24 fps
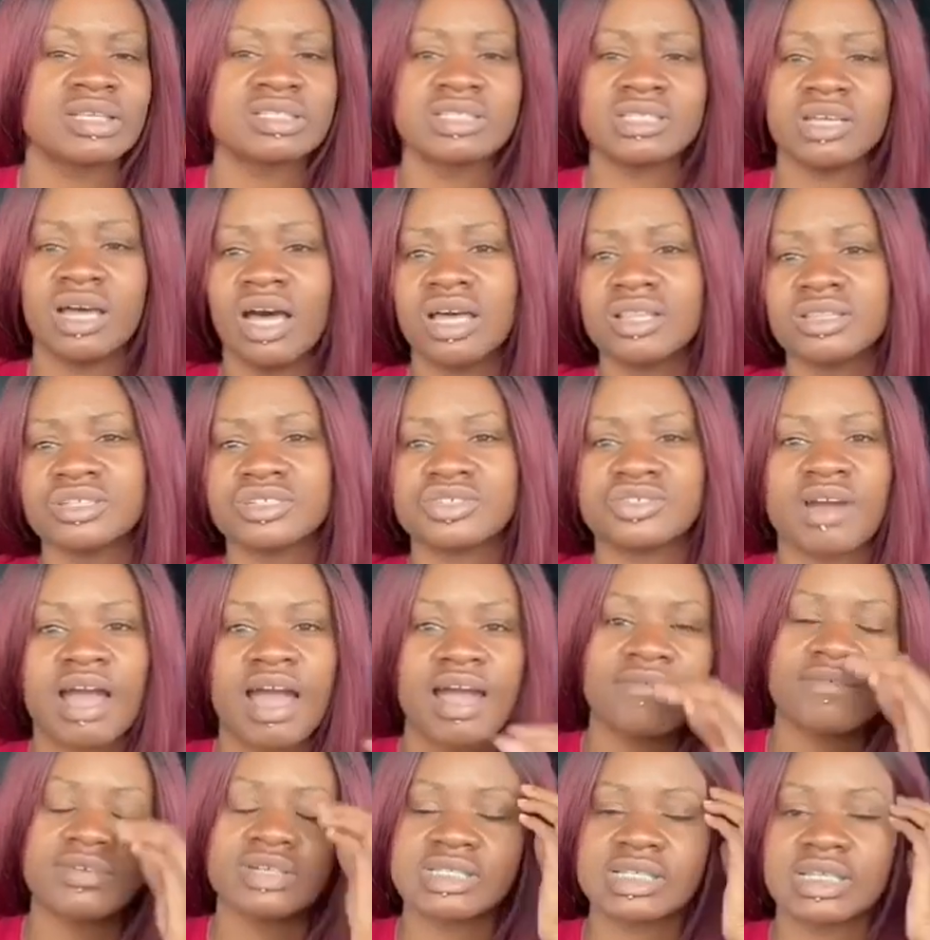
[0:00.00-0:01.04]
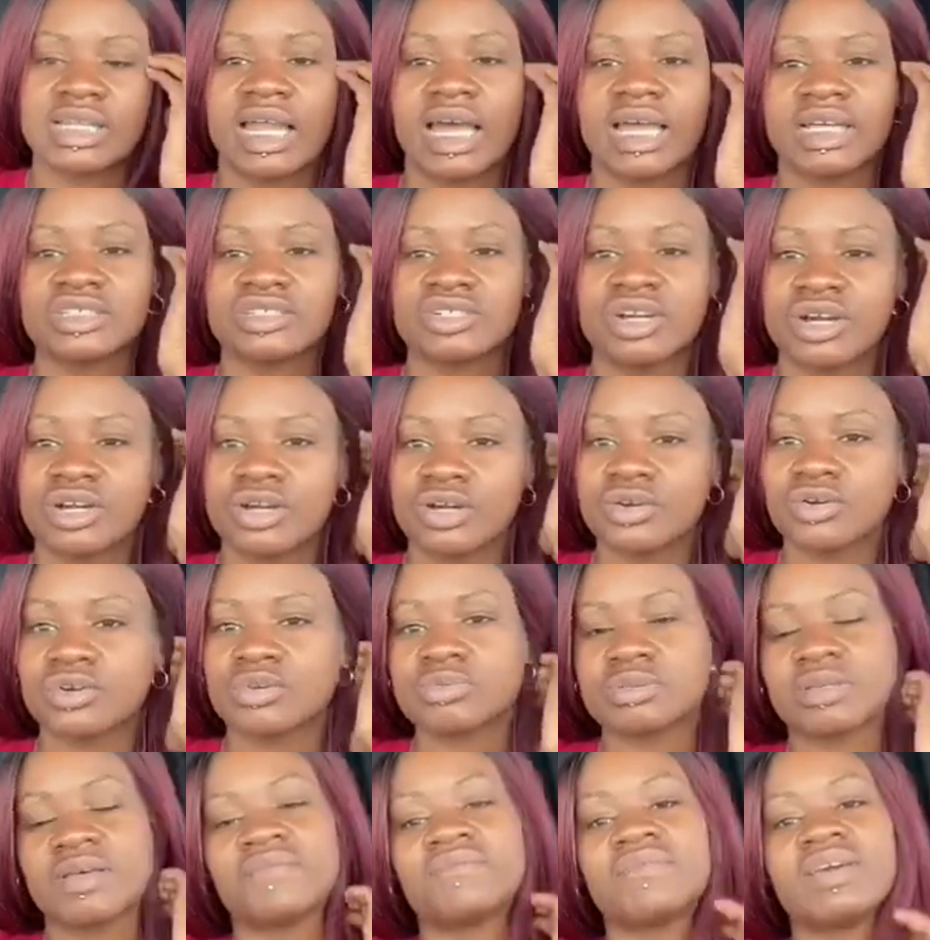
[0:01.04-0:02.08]
to other drivers on like trucker
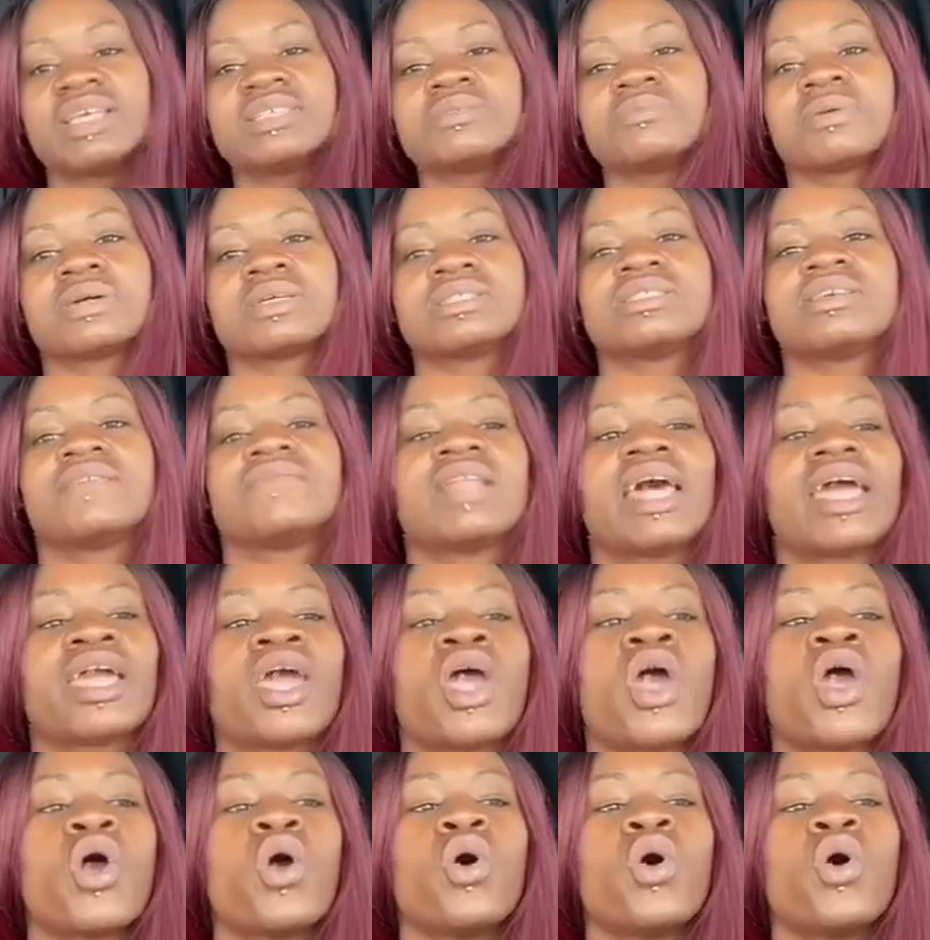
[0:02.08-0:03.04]
groups on Facebook and stuff, like,